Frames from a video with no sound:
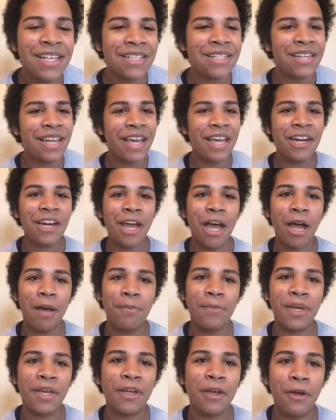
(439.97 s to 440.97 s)
stand
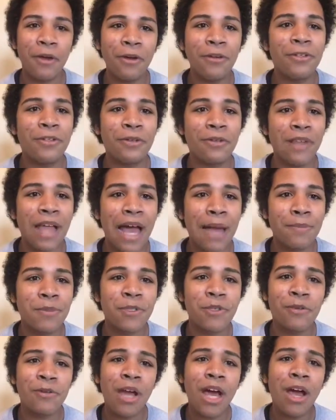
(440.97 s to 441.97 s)
up and go do laps.
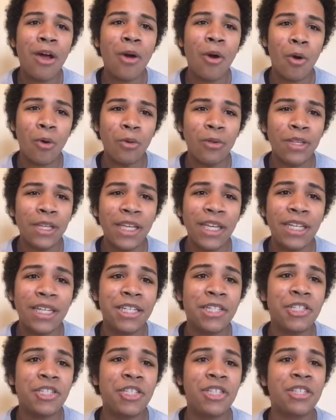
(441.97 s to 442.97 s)
So not only
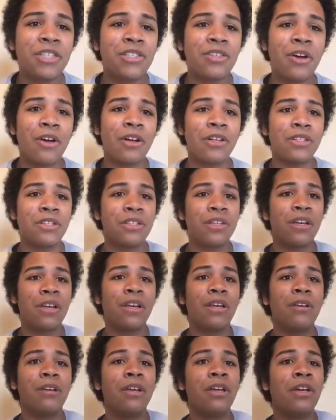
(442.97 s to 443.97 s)
did she start
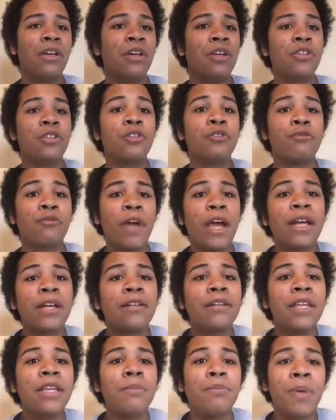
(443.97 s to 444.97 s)
to
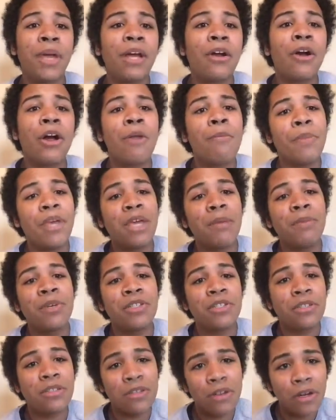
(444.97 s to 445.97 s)
directly pick on me, but
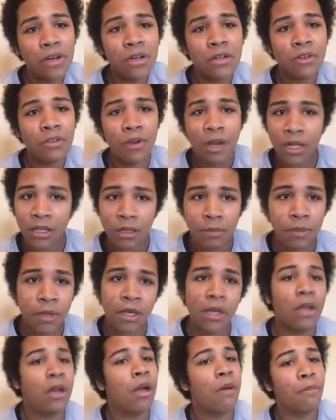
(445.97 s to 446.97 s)
she started directly
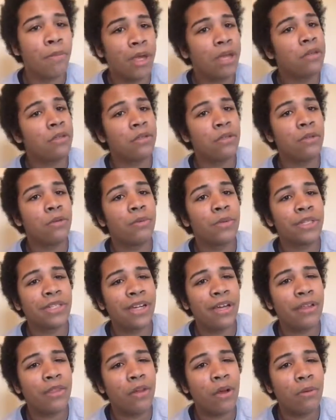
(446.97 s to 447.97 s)
picking on Ben too,
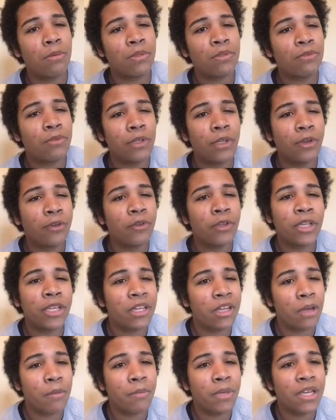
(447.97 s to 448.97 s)
which I thought was really, really
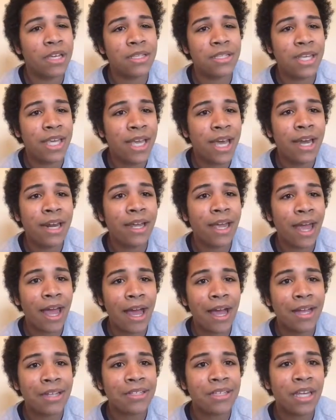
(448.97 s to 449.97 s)
dumb because he had a
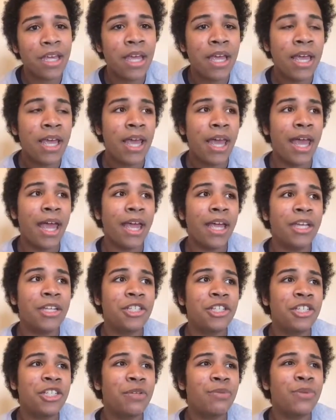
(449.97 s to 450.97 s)
cast
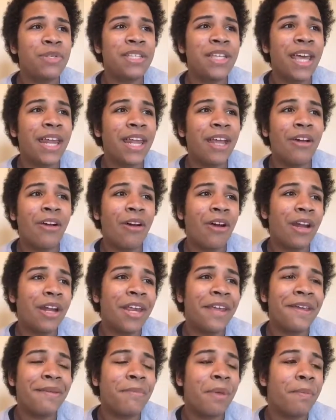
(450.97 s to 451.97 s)
and she was getting on
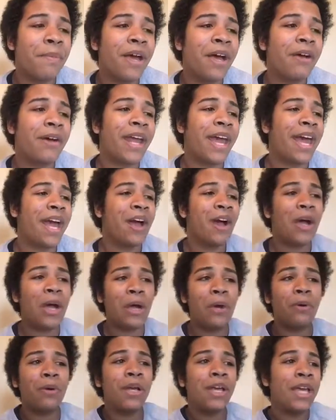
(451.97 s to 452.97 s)
him about
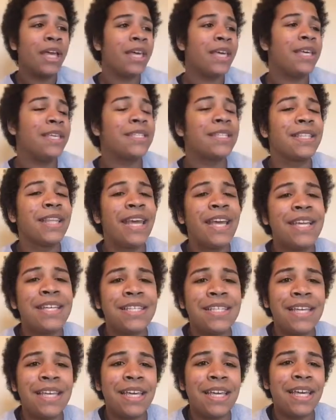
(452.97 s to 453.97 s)
how he's
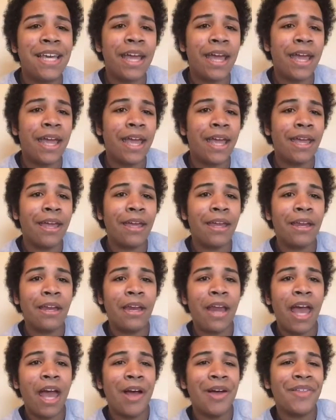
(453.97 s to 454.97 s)
lazy
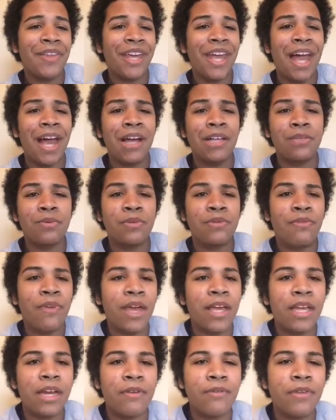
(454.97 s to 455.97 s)
and how the cast was
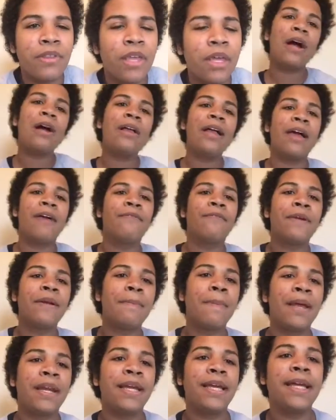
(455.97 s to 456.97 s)
fake and everything. While
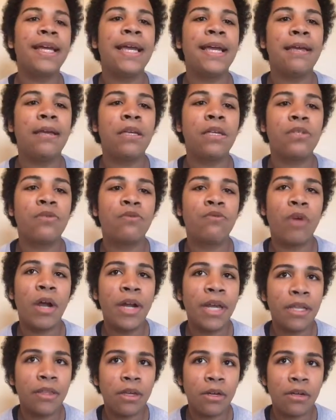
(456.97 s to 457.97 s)
everybody is
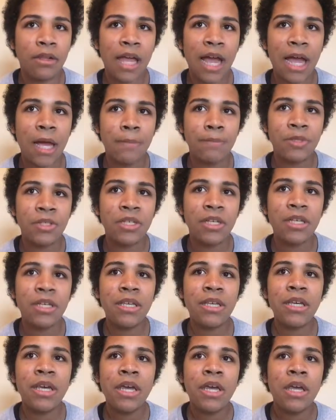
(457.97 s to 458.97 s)
running their lap,
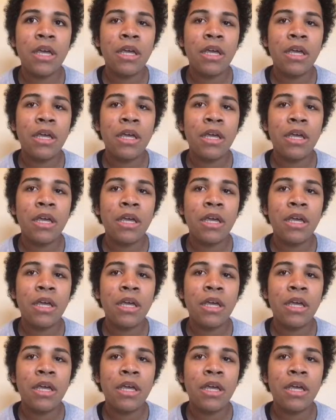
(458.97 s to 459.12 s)
she